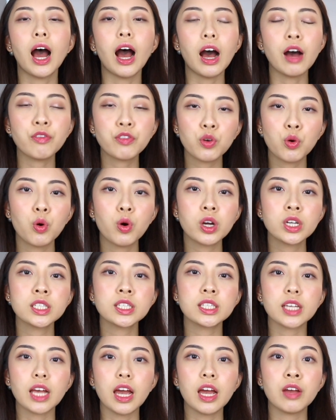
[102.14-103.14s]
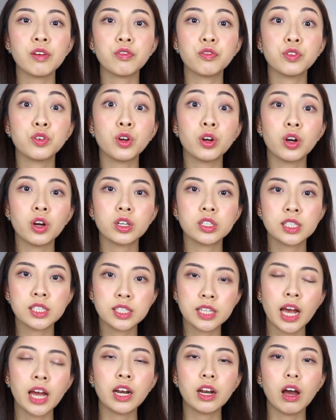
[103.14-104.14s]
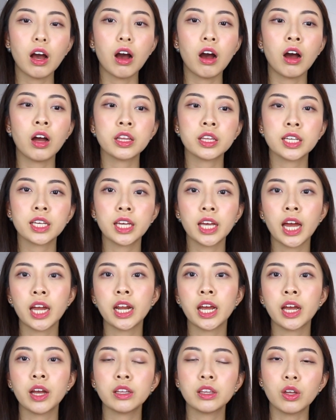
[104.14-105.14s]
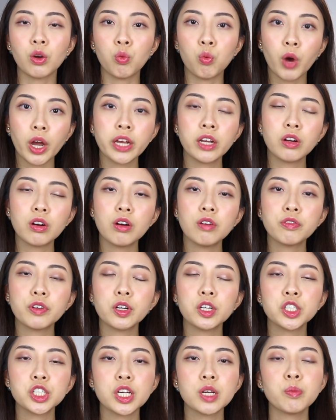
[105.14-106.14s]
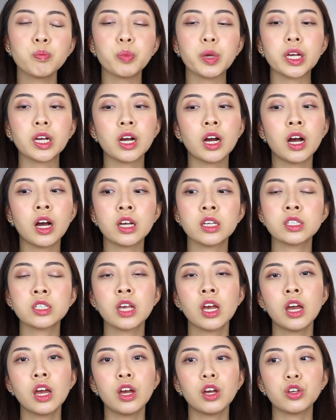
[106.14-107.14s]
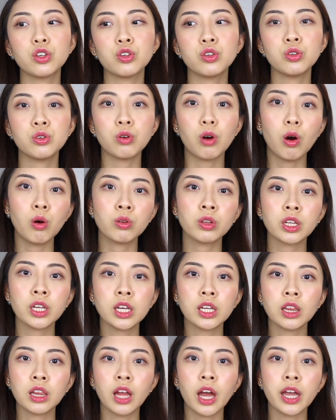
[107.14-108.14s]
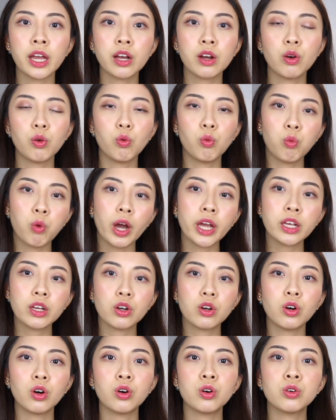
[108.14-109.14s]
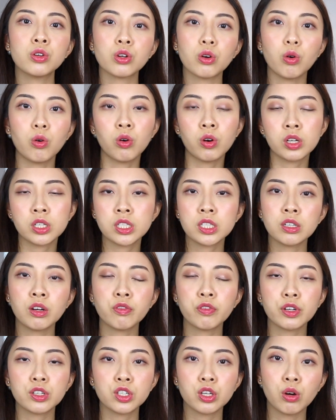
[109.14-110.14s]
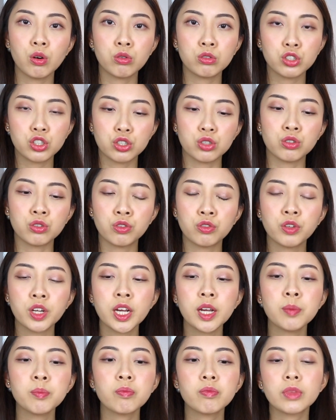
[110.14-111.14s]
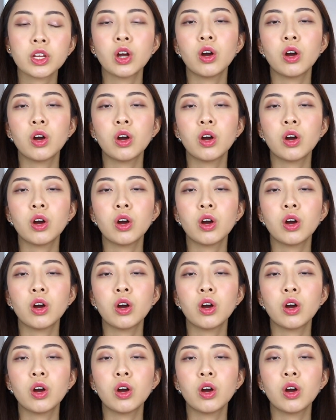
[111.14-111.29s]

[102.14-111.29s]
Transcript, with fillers: Of course, if you're set on getting the white gold version because you only like white gold or silver tone jewelry,